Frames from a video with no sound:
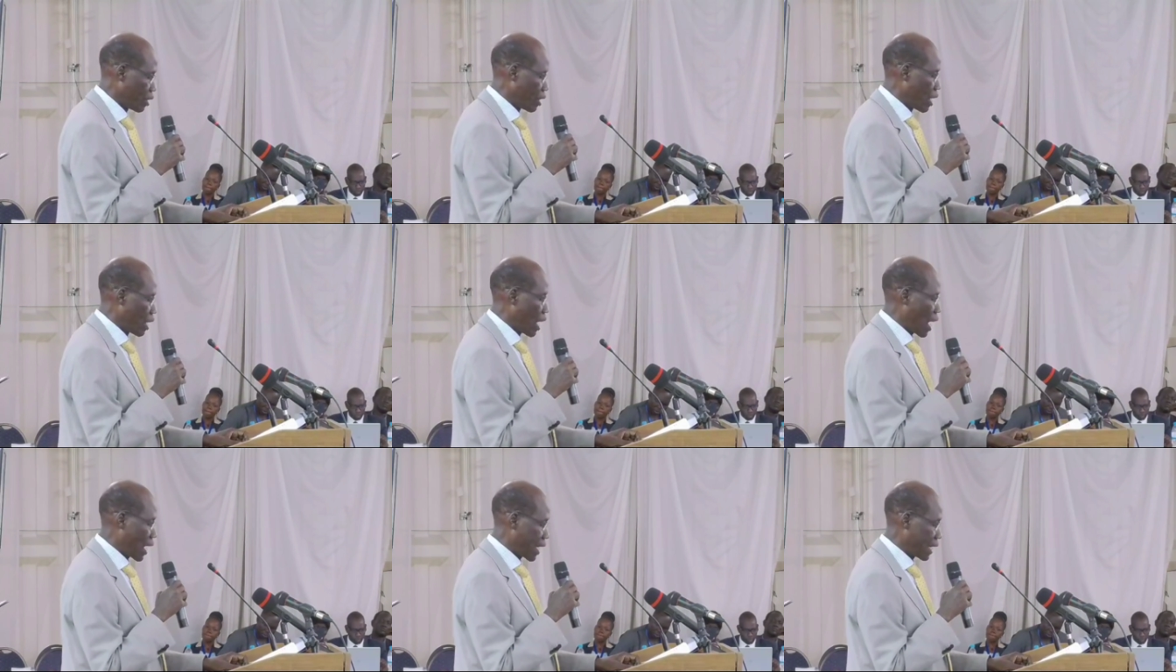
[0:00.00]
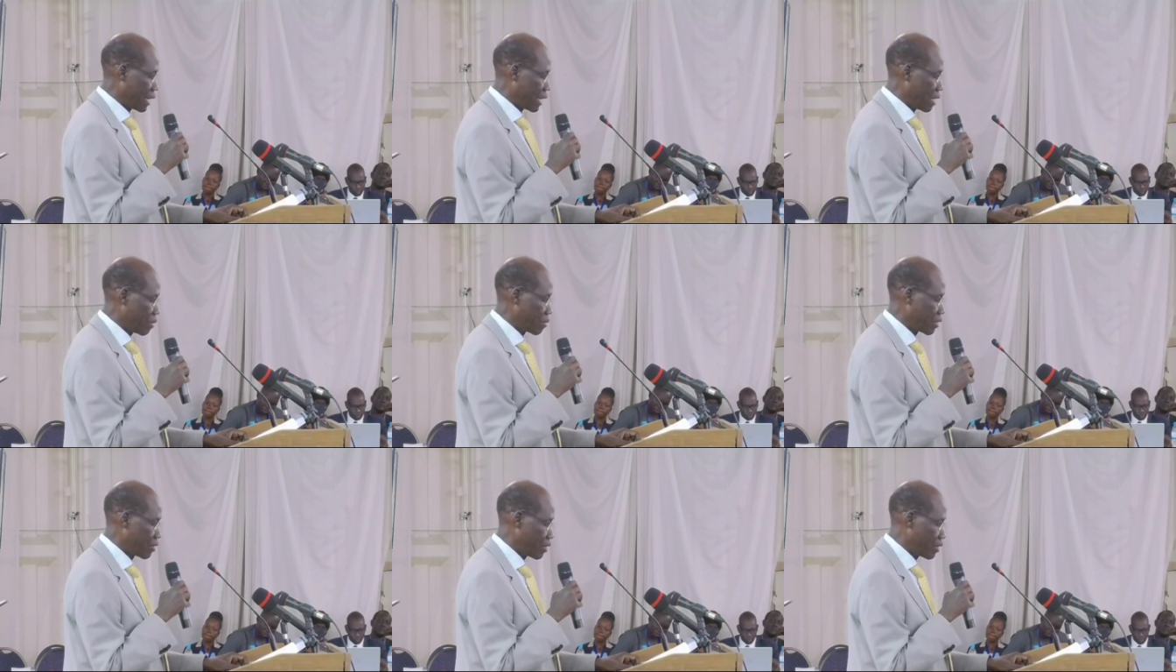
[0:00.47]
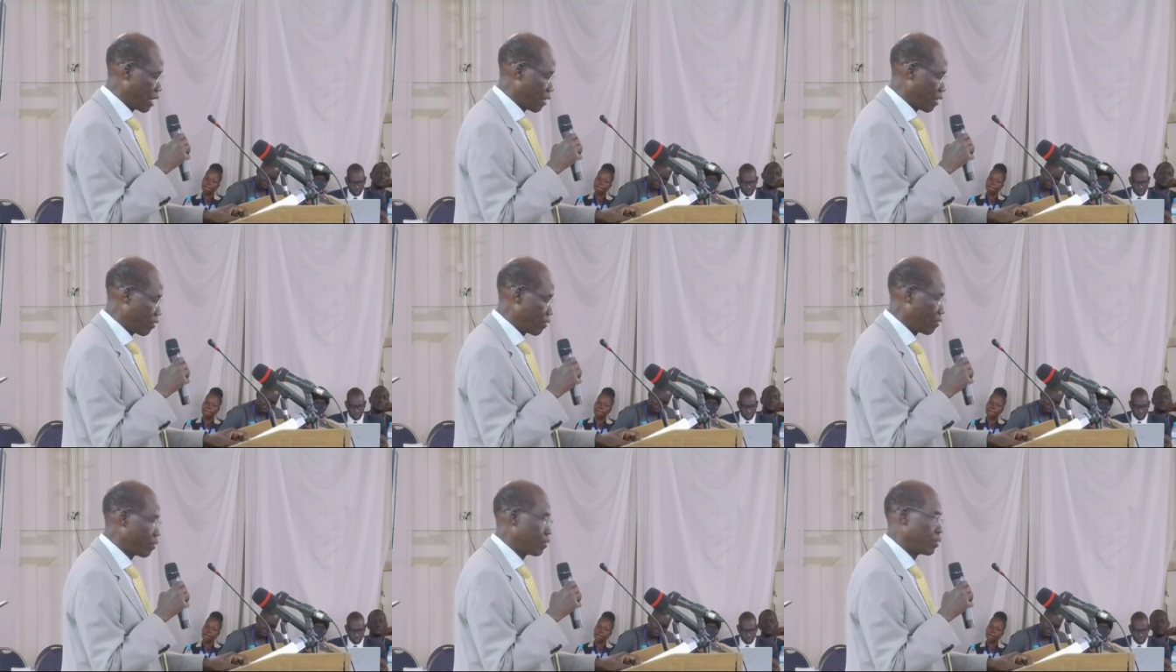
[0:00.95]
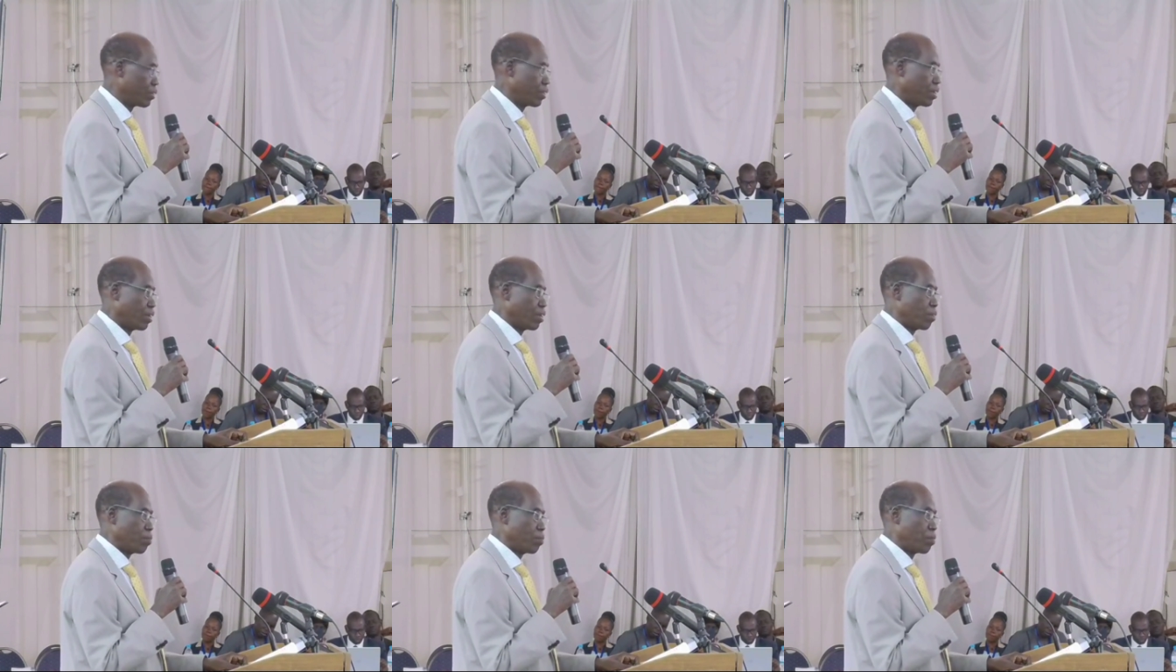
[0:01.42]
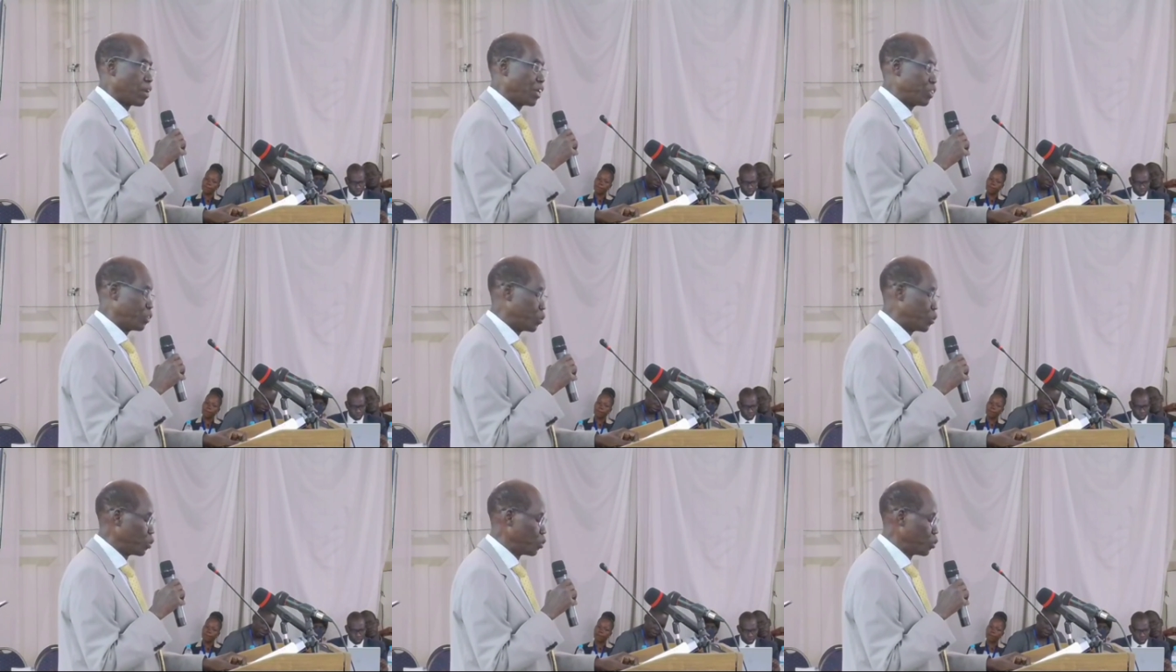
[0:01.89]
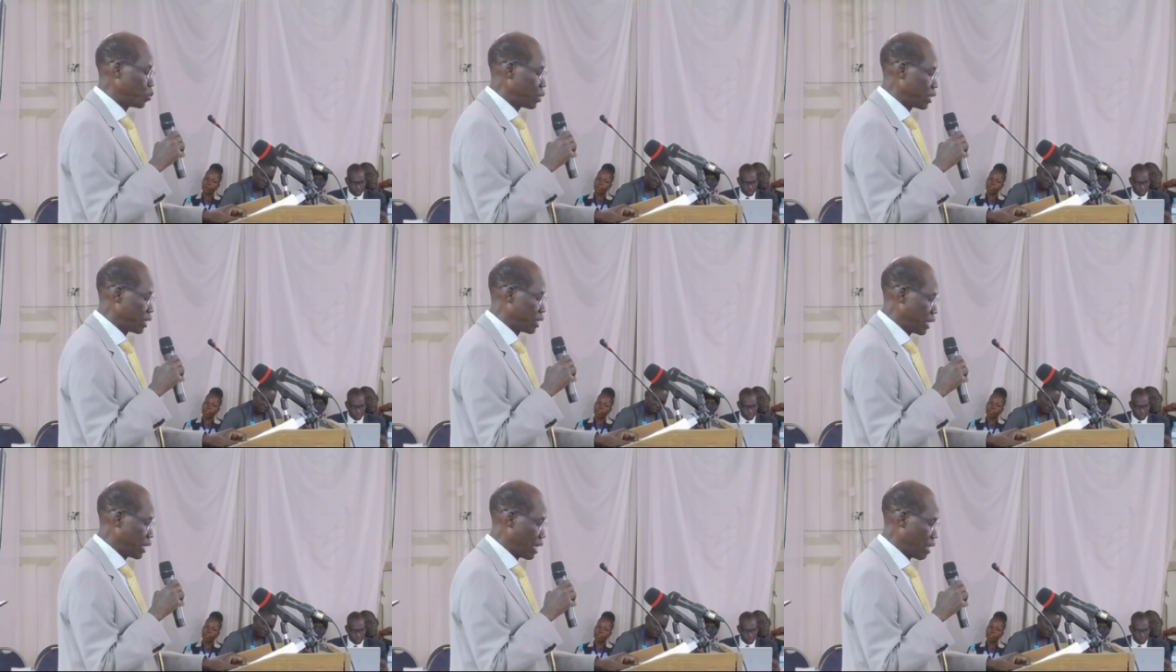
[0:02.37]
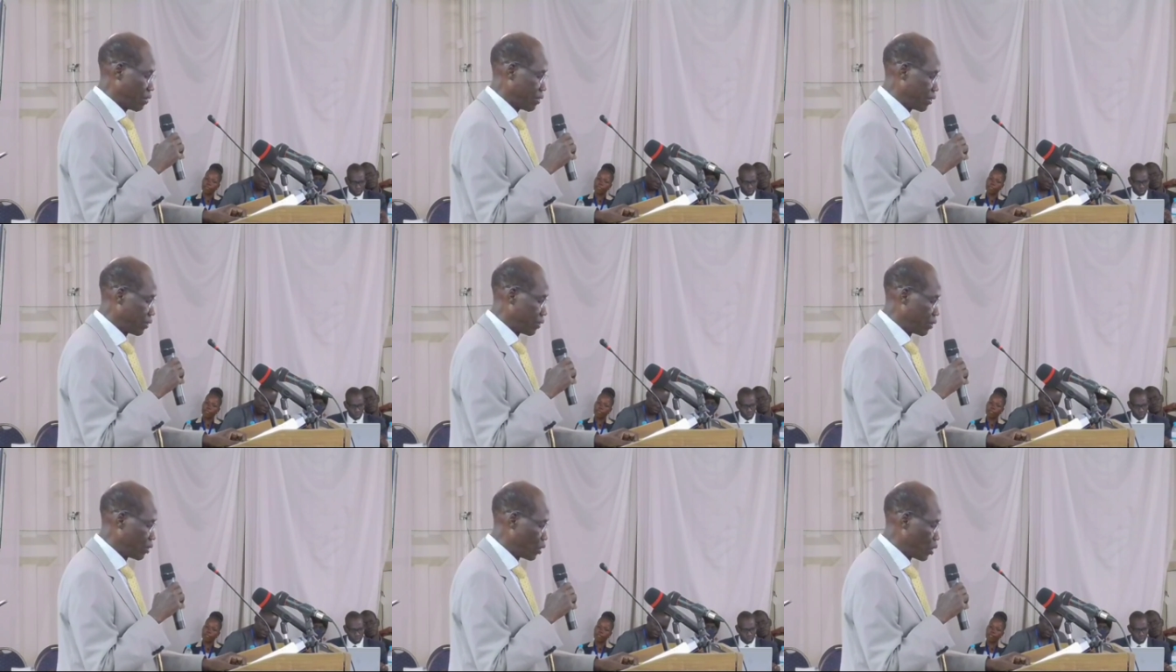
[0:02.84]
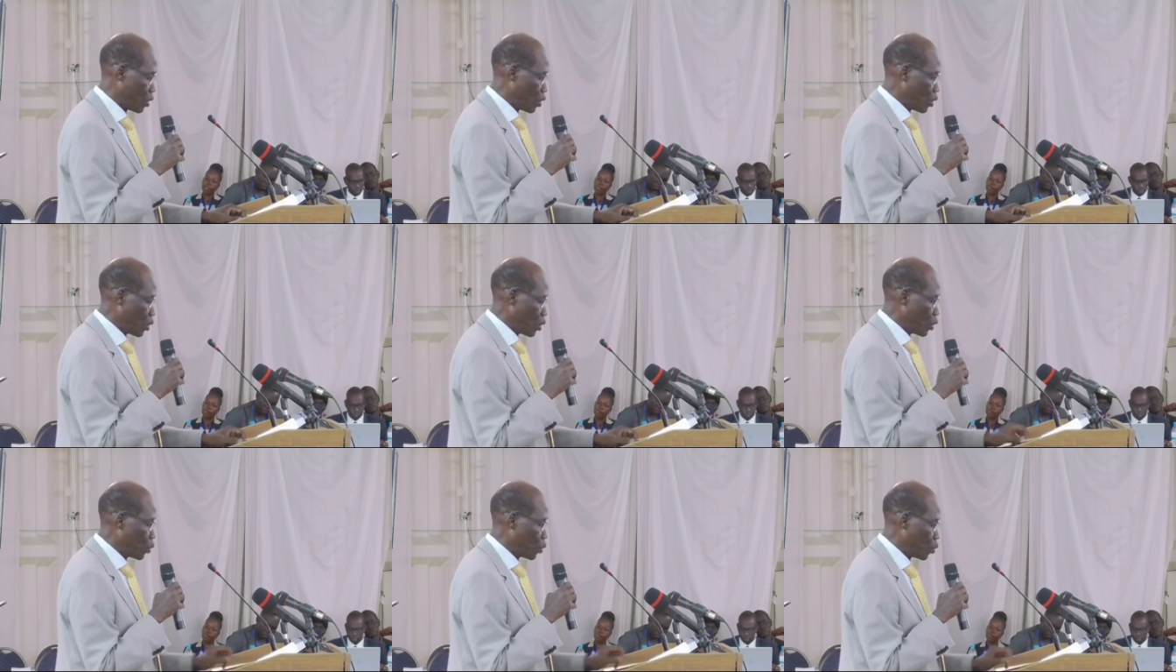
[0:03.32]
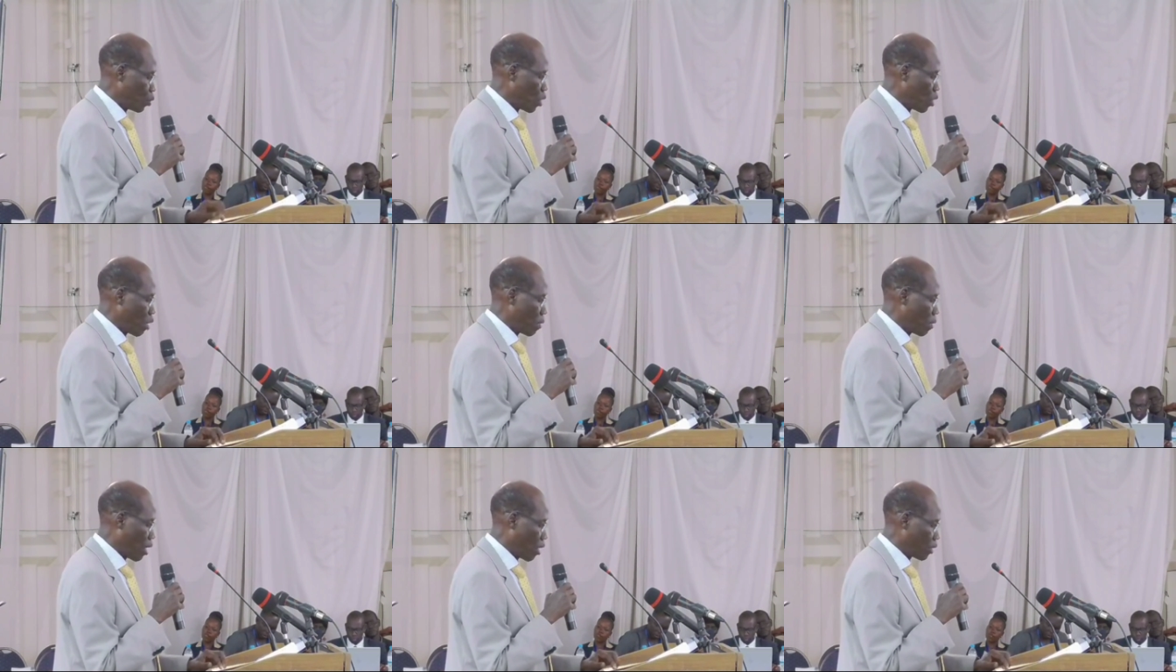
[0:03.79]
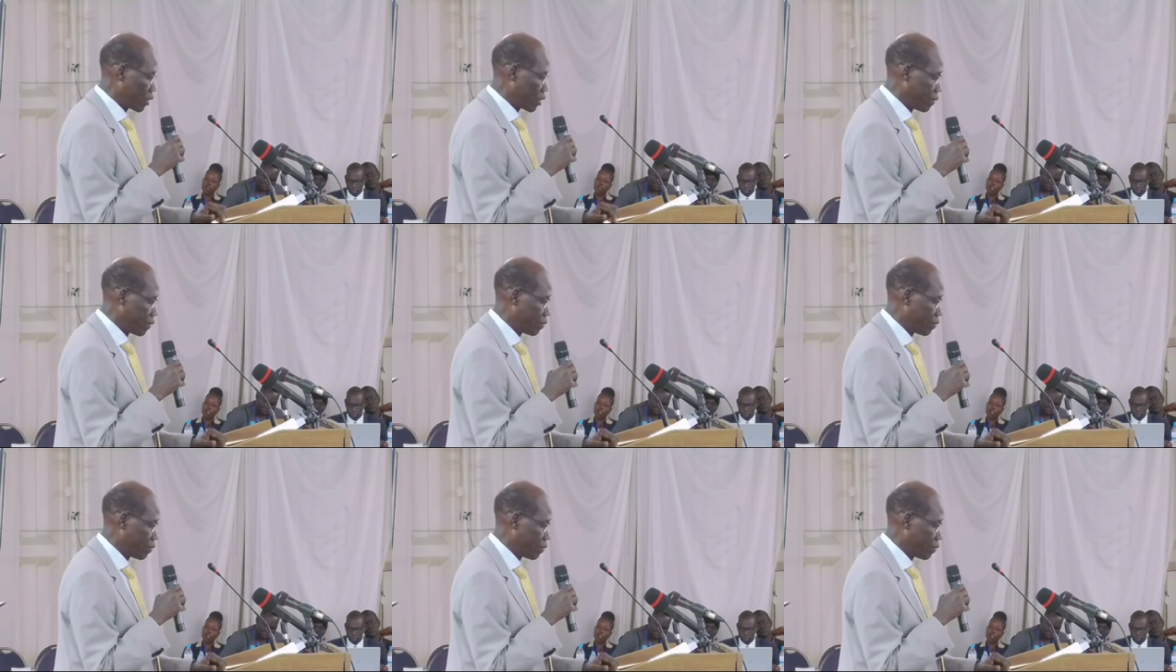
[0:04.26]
academic staff by June 2011 to about